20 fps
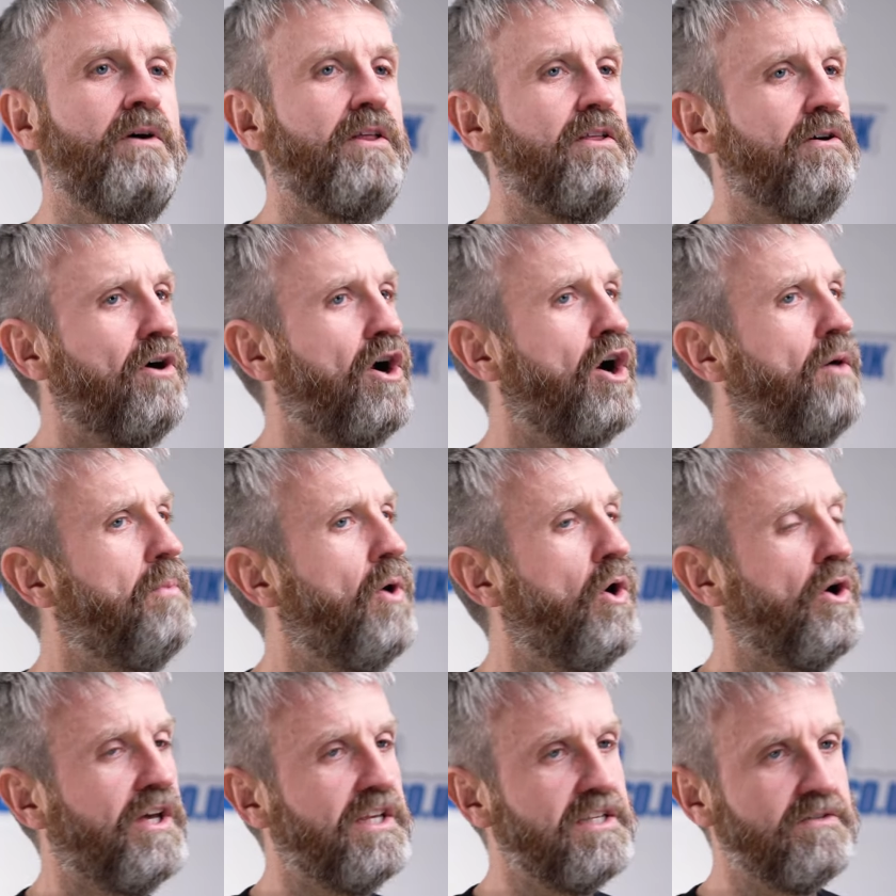but there are
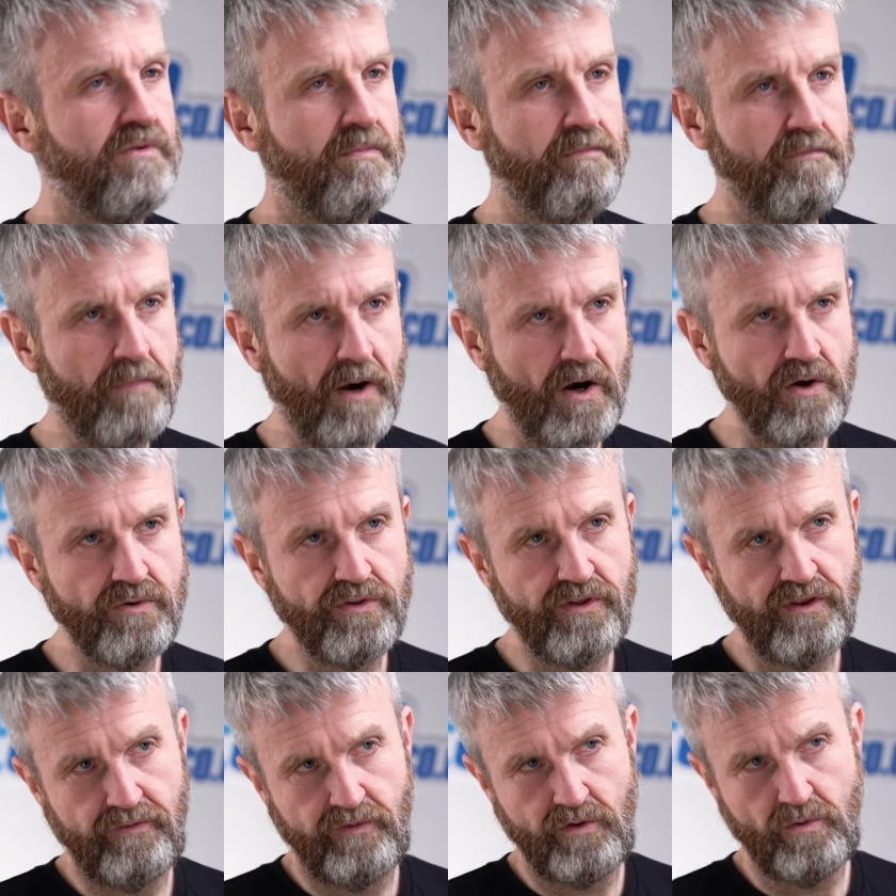pockets for
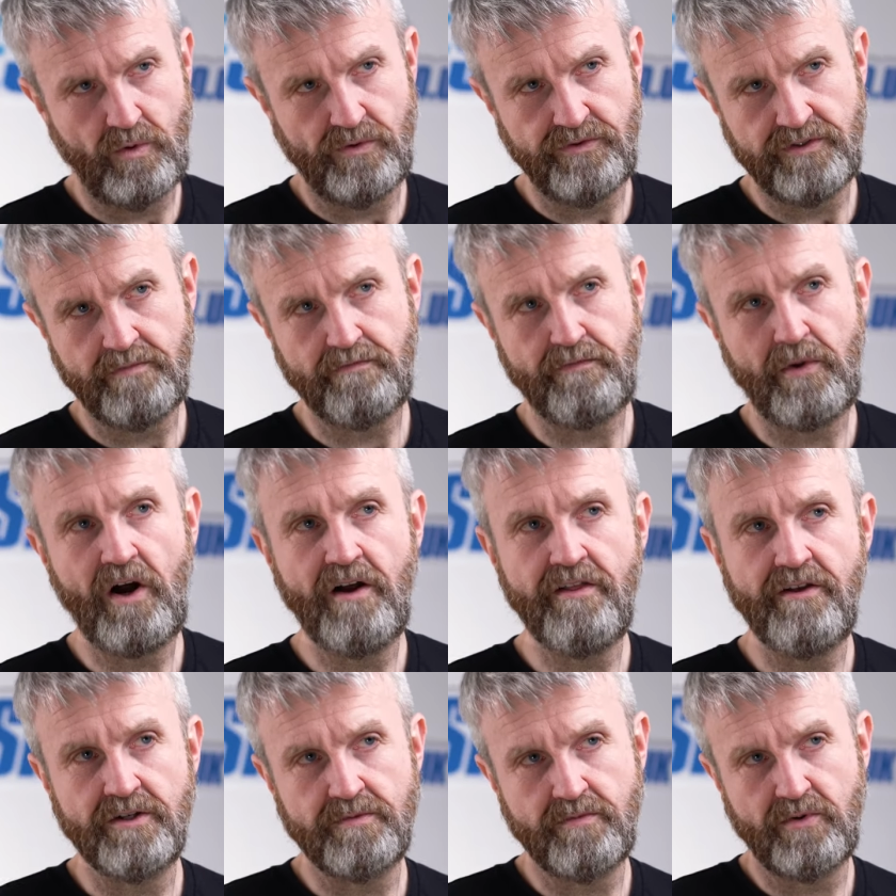both if you want to
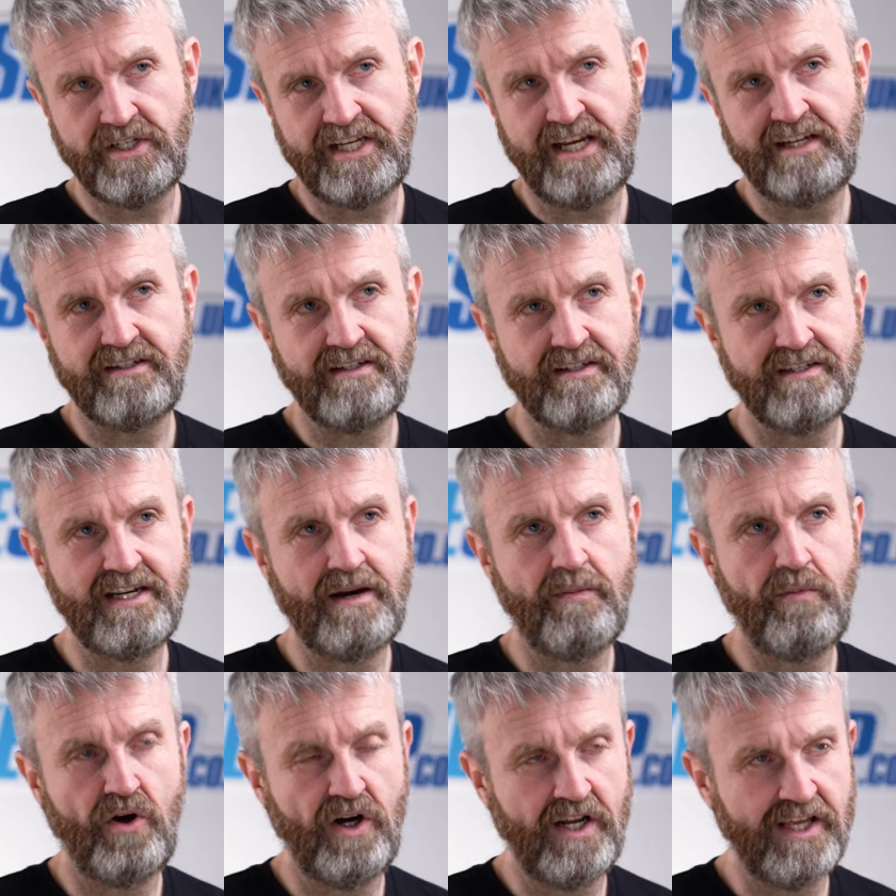buy those protectors
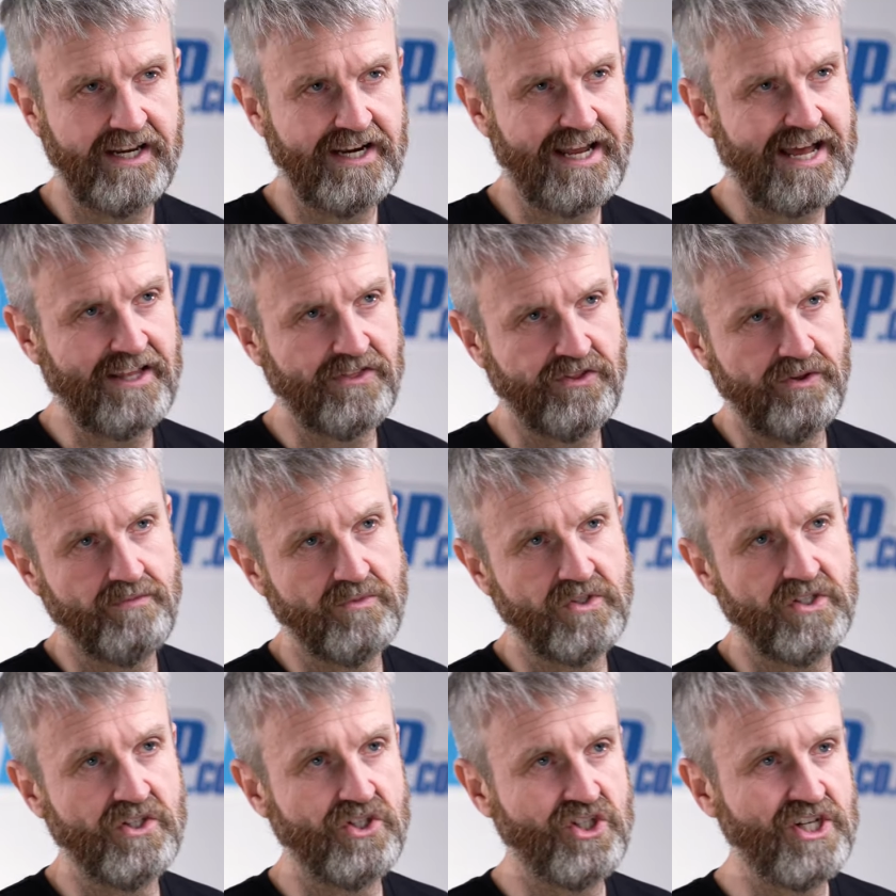separately and add them
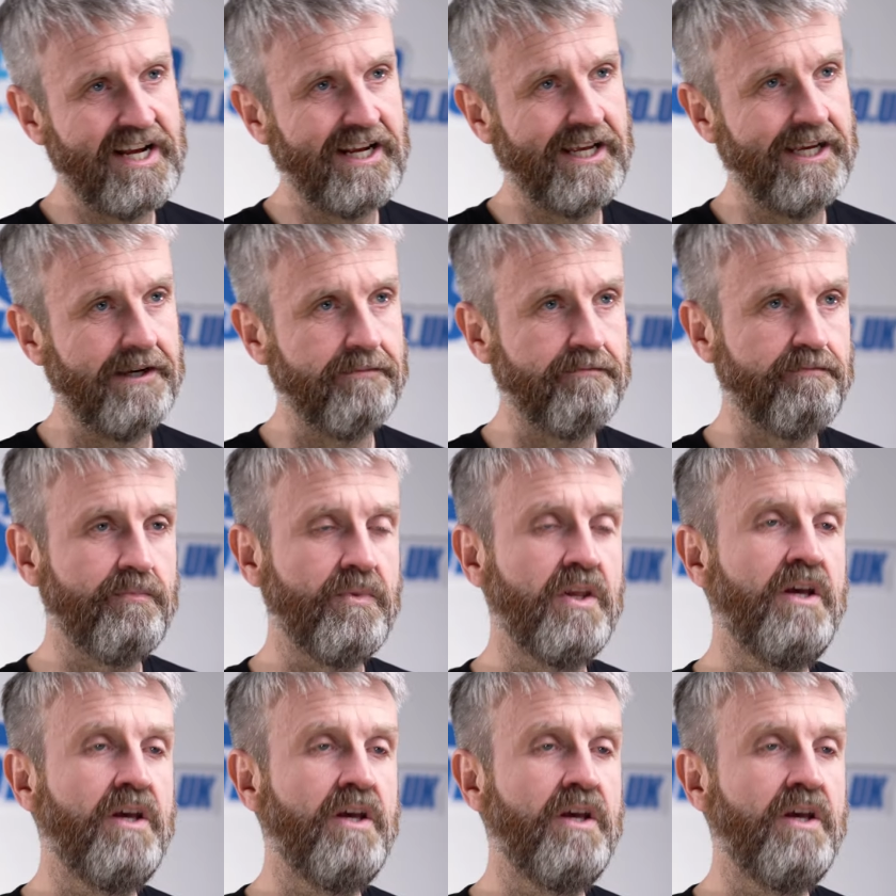to the jacket.